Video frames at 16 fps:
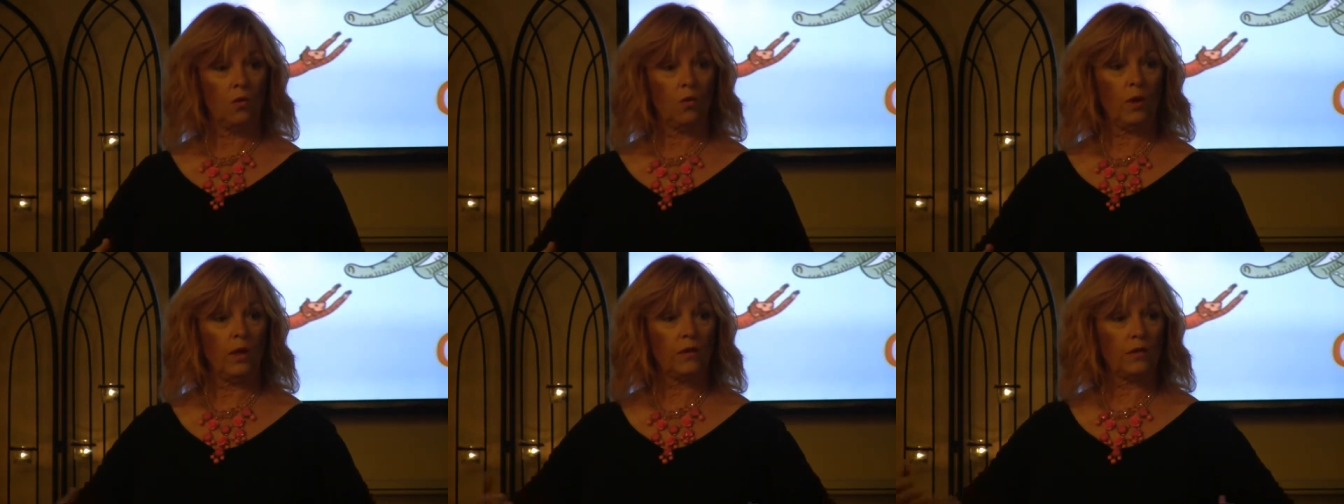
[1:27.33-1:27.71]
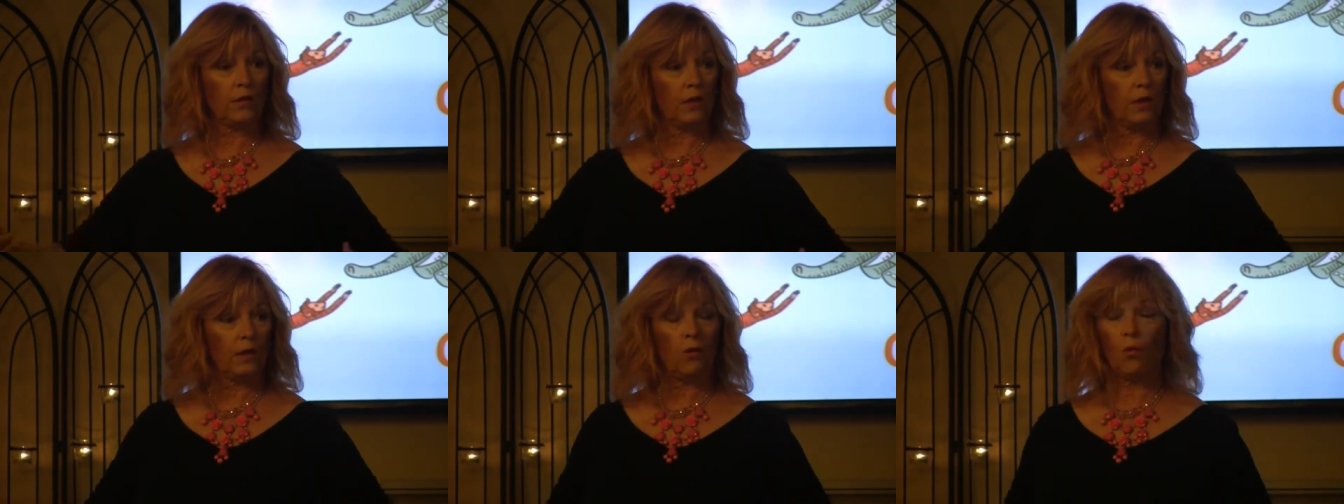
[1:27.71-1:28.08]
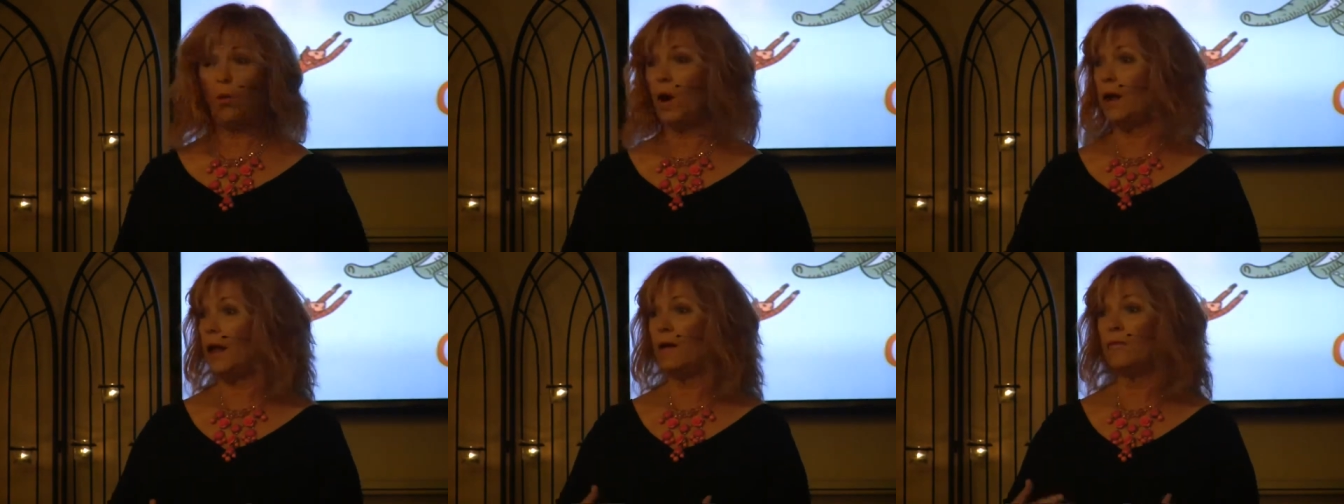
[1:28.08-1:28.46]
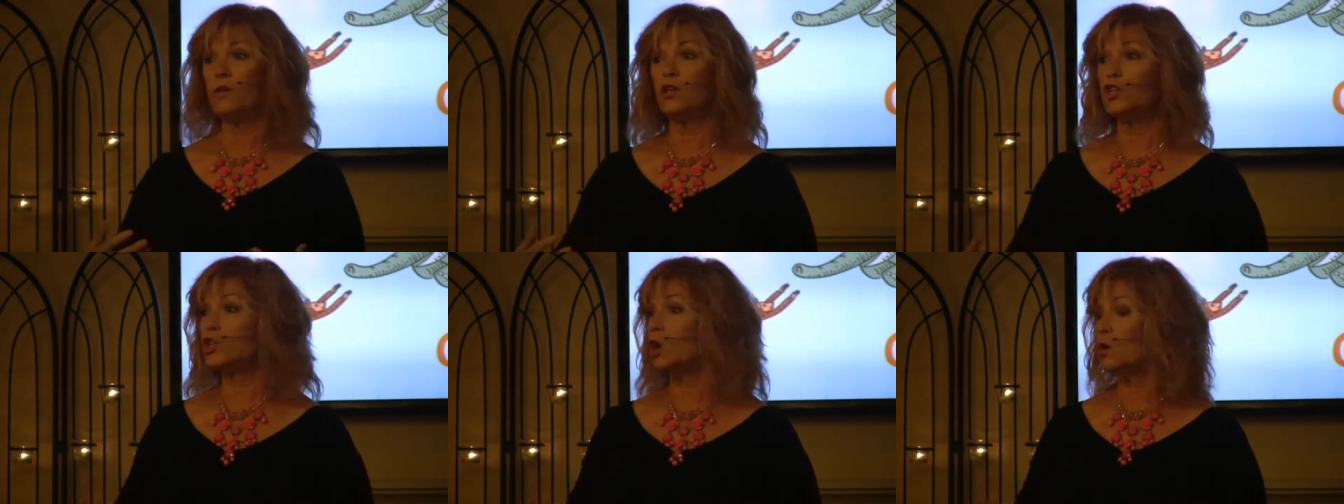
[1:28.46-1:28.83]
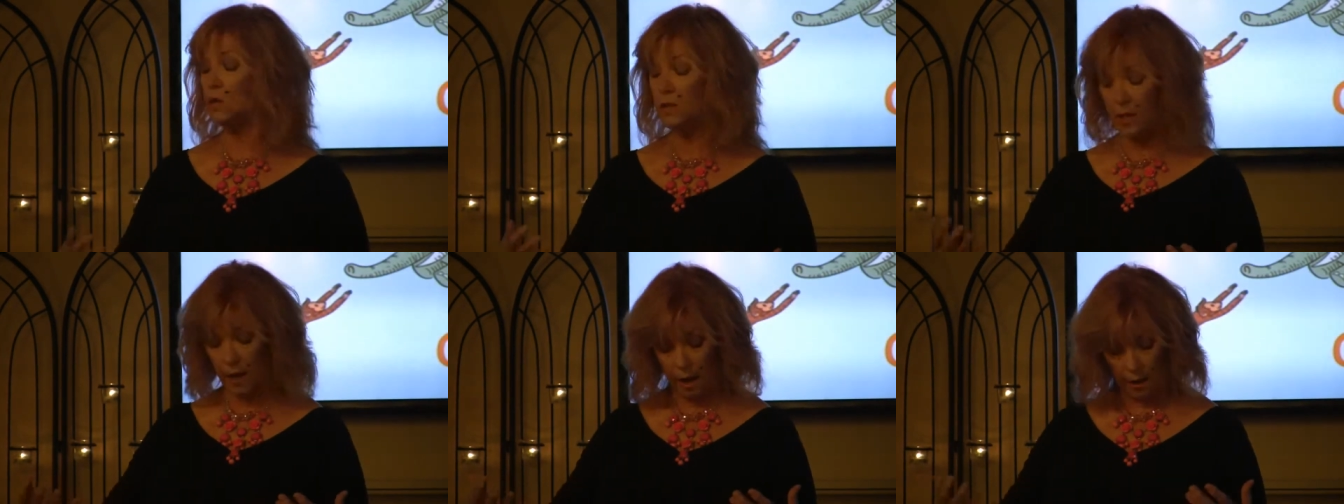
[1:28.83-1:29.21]
with whatever
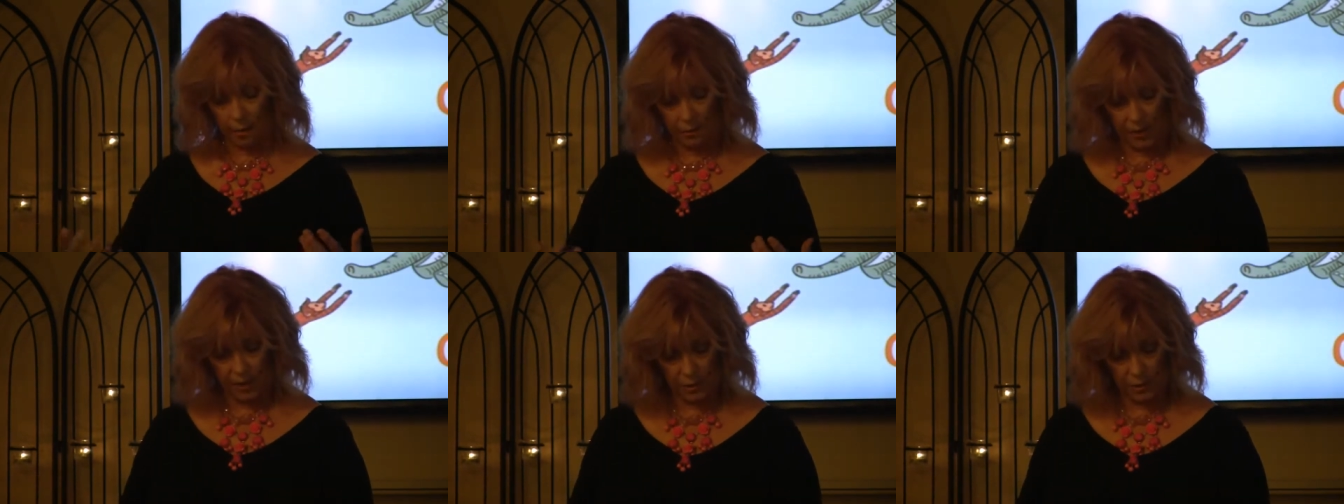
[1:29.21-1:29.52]
shows up.